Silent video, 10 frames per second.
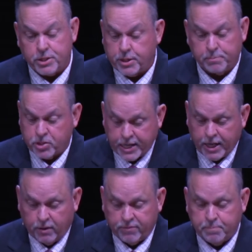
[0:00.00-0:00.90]

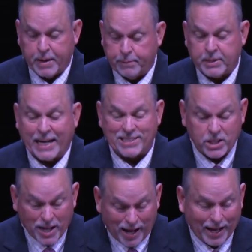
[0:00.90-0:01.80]
himself baptized
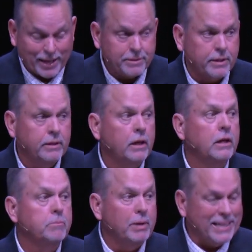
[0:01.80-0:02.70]
not,
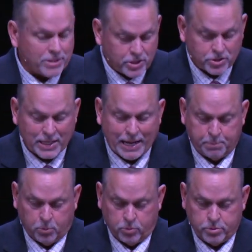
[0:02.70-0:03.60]
but his
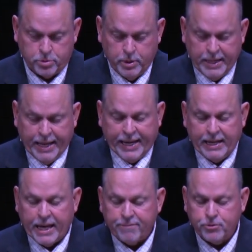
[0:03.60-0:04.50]
disciples, he
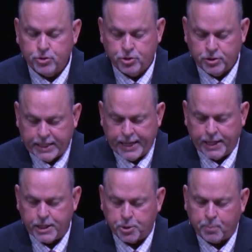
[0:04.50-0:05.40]
left Judea
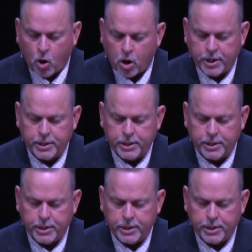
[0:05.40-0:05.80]
and departed